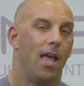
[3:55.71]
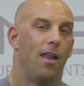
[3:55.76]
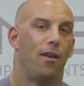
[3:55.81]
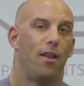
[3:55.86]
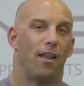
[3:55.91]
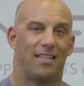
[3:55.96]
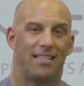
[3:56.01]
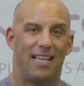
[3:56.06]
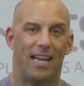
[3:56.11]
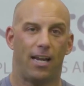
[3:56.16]

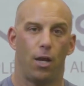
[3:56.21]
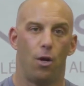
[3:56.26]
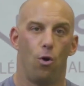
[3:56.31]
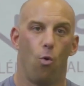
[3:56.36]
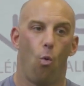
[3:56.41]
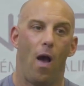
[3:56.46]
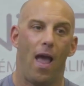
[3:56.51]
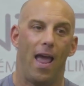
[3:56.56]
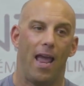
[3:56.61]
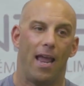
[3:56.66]
The second
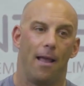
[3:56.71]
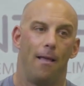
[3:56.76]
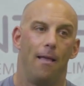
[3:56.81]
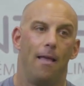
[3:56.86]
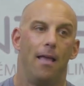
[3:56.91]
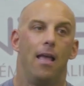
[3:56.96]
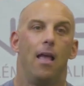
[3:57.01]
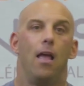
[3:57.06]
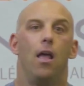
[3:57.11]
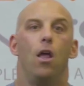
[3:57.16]
way,
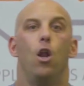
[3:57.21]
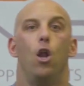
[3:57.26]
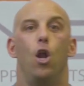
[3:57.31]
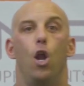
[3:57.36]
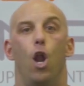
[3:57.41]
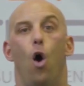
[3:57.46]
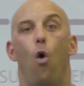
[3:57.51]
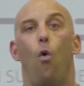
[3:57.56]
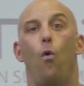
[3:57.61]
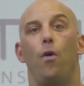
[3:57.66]

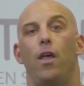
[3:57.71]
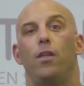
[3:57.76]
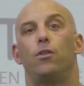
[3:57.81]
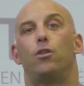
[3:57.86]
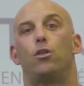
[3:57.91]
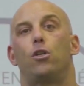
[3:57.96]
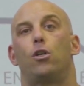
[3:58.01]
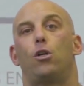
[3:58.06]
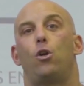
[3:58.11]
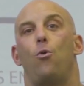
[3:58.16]
loaded
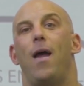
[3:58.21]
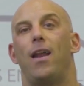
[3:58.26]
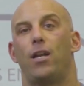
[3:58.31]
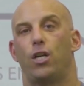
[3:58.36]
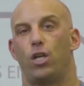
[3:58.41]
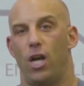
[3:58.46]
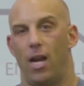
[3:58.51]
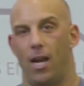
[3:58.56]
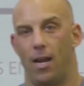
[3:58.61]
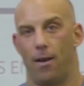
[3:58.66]

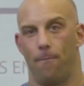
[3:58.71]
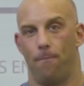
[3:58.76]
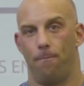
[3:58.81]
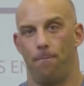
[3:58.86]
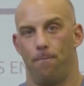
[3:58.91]
stretching